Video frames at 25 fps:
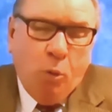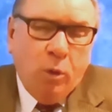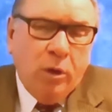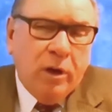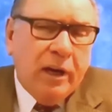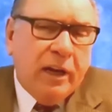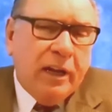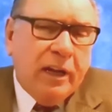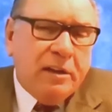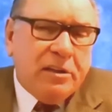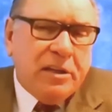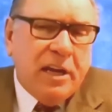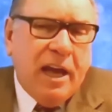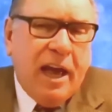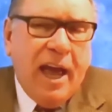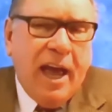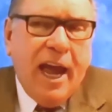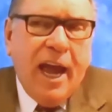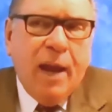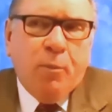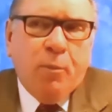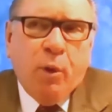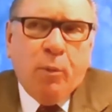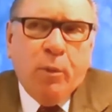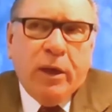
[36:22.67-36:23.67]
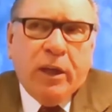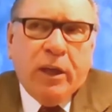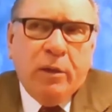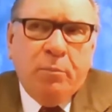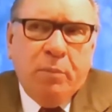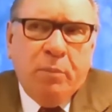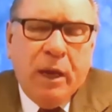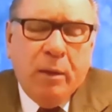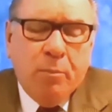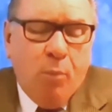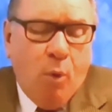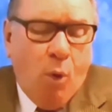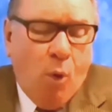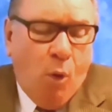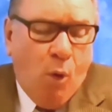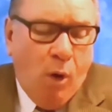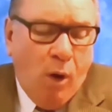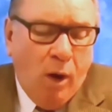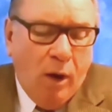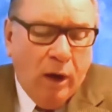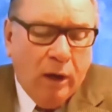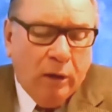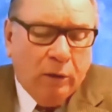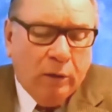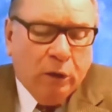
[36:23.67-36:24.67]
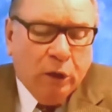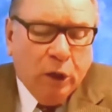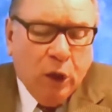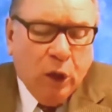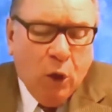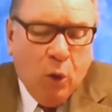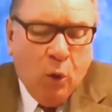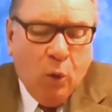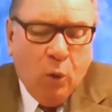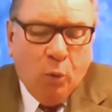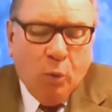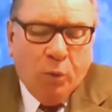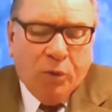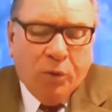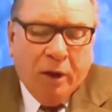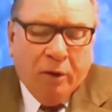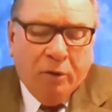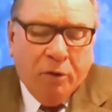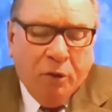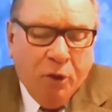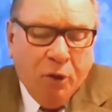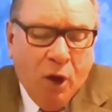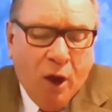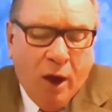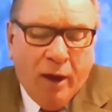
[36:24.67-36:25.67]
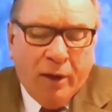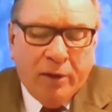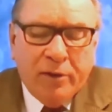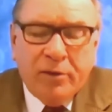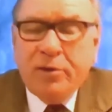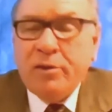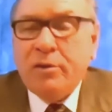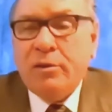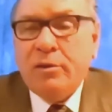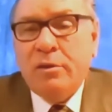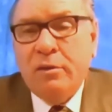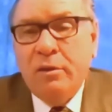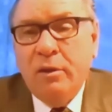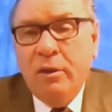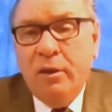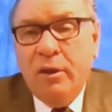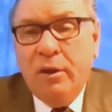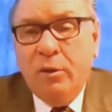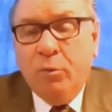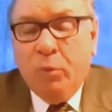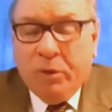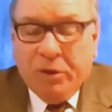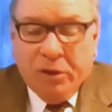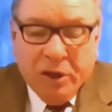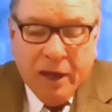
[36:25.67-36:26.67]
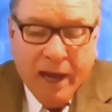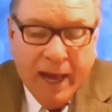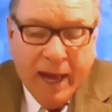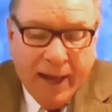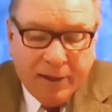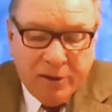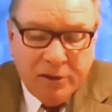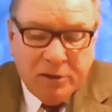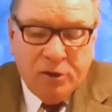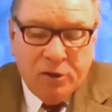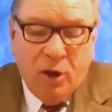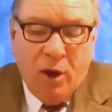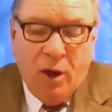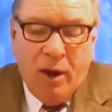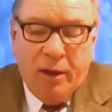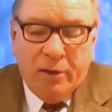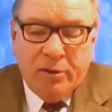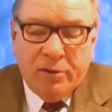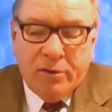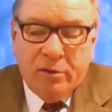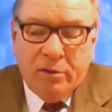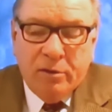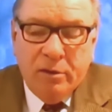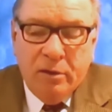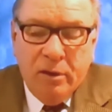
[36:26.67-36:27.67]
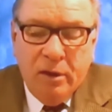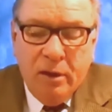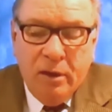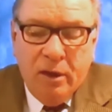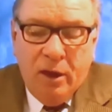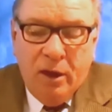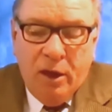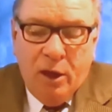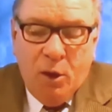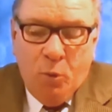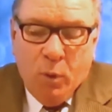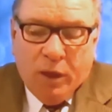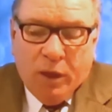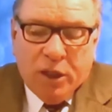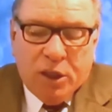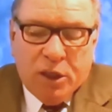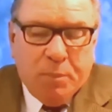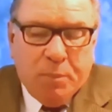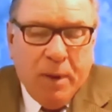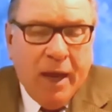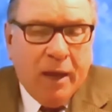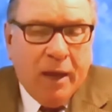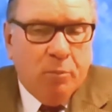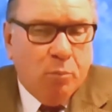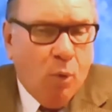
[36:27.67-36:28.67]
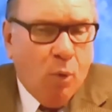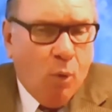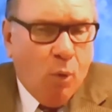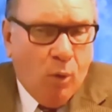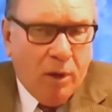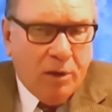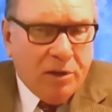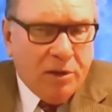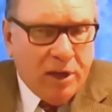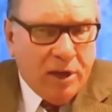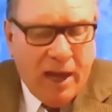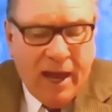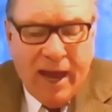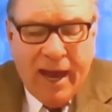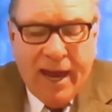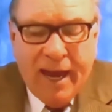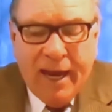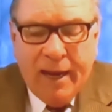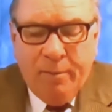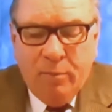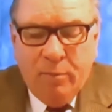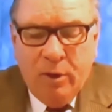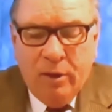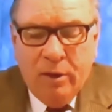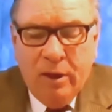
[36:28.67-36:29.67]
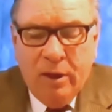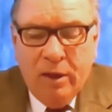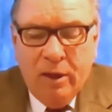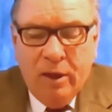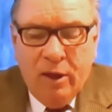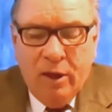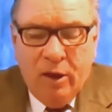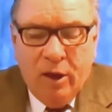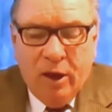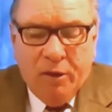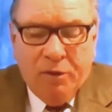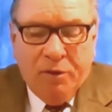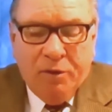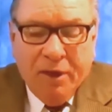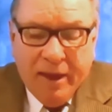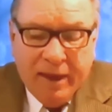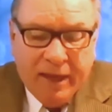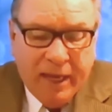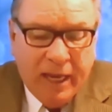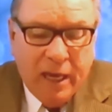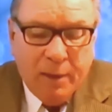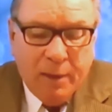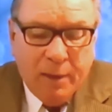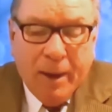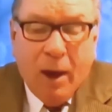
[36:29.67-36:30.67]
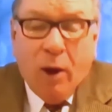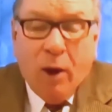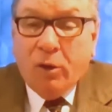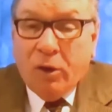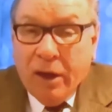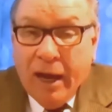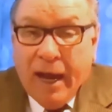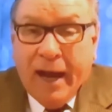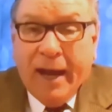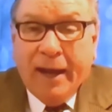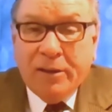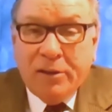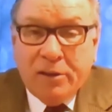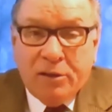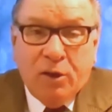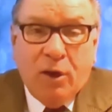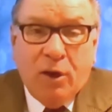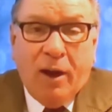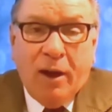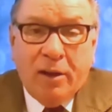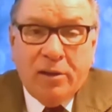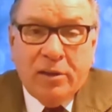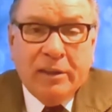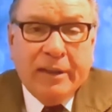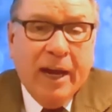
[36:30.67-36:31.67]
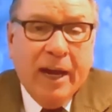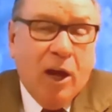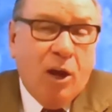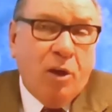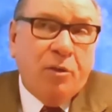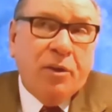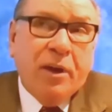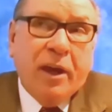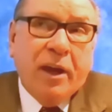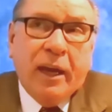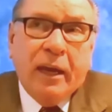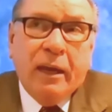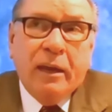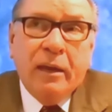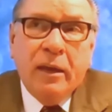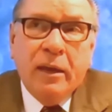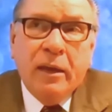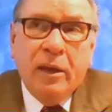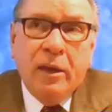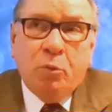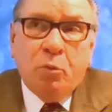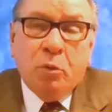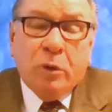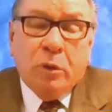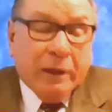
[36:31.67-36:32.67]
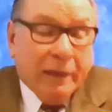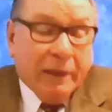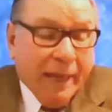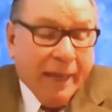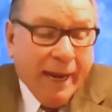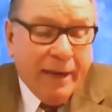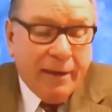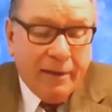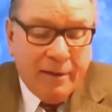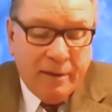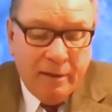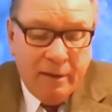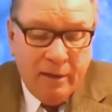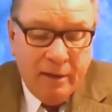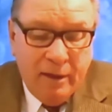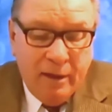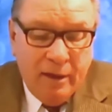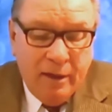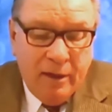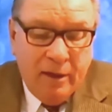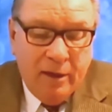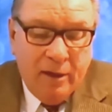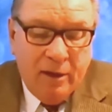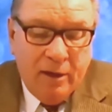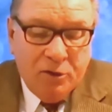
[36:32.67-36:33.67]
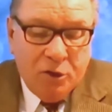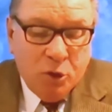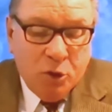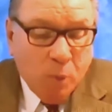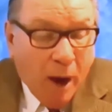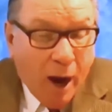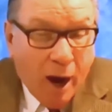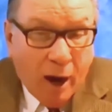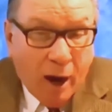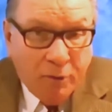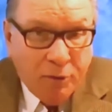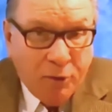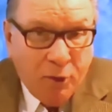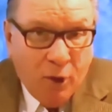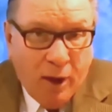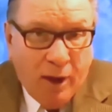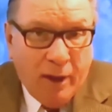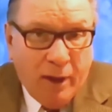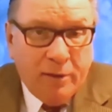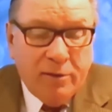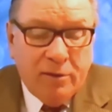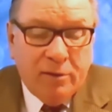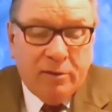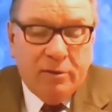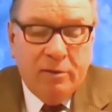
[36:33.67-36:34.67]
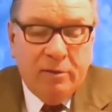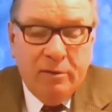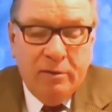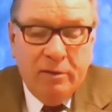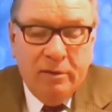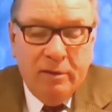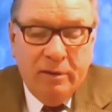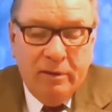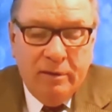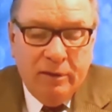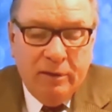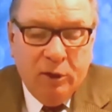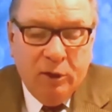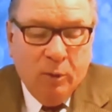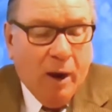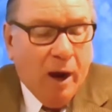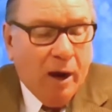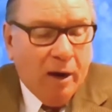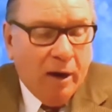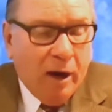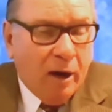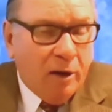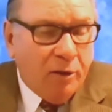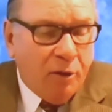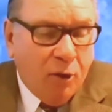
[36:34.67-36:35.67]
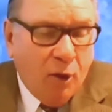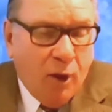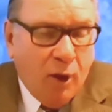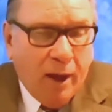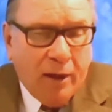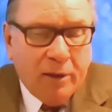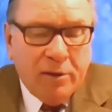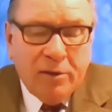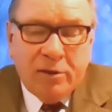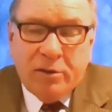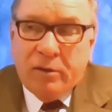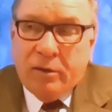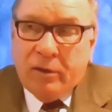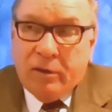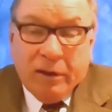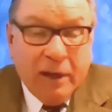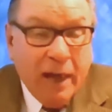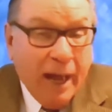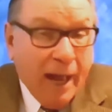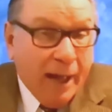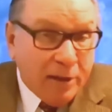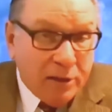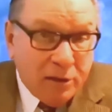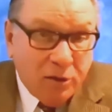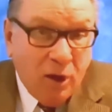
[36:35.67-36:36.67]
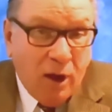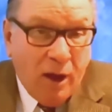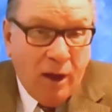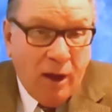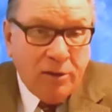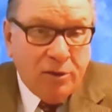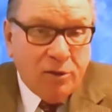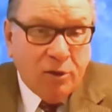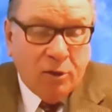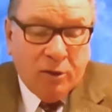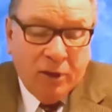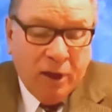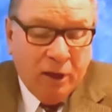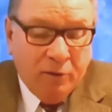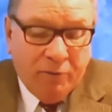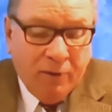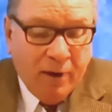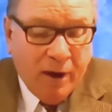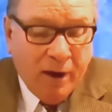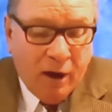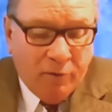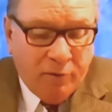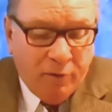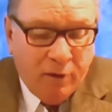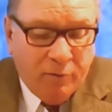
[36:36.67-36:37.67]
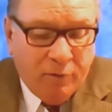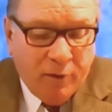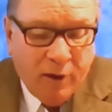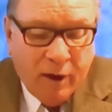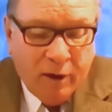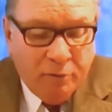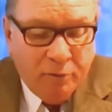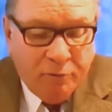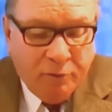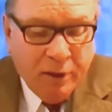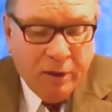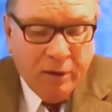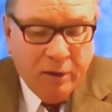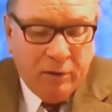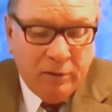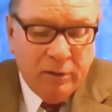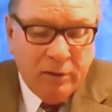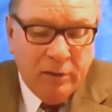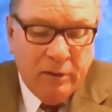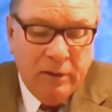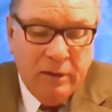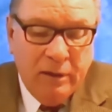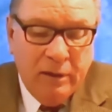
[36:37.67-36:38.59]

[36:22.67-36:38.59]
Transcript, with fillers: We're at a time where we can be more alone with our thoughts, with God's thoughts. We can spend more time uh, thinking about God's thoughts and how they relate to our thoughts you know, are our thoughts God's thoughts? Or are they far, far afield?